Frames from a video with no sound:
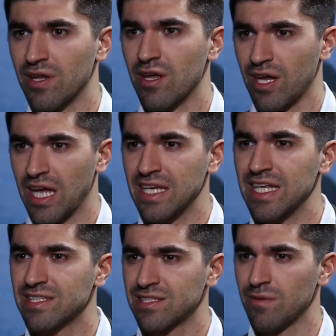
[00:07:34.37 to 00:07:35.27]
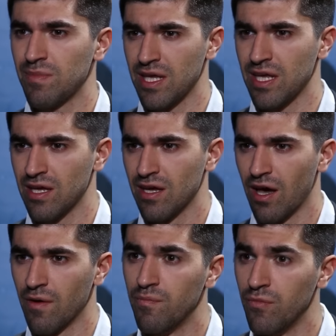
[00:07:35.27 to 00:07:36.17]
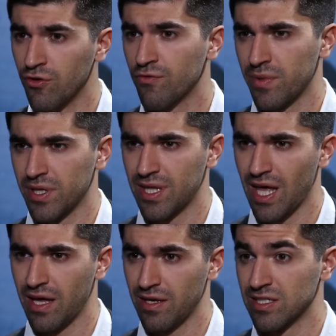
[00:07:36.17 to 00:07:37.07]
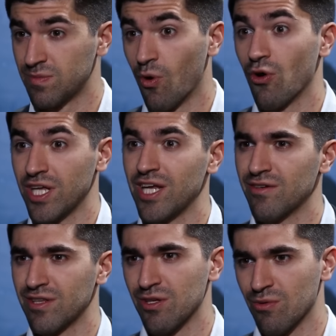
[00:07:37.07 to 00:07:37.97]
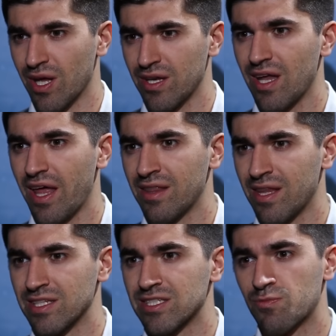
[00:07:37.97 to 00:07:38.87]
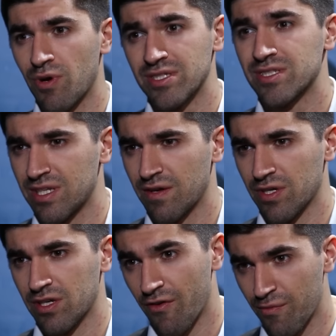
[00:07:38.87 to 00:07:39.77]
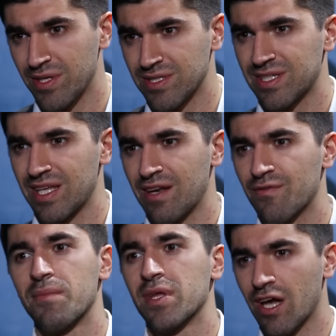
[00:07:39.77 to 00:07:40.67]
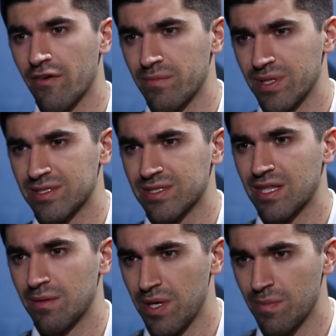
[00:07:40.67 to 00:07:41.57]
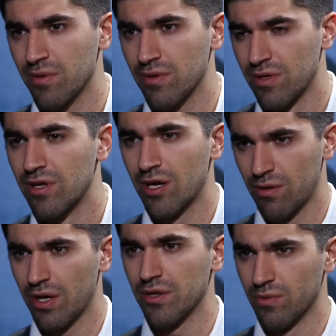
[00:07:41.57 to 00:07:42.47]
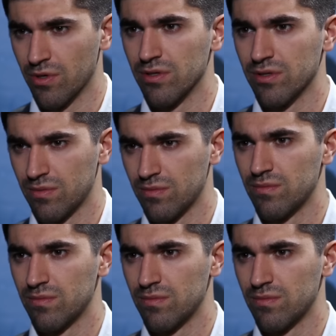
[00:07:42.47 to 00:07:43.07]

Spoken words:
But it needs to be a movement that is born here in the UN and then spreads to different governments and then from the governments to the people around the world.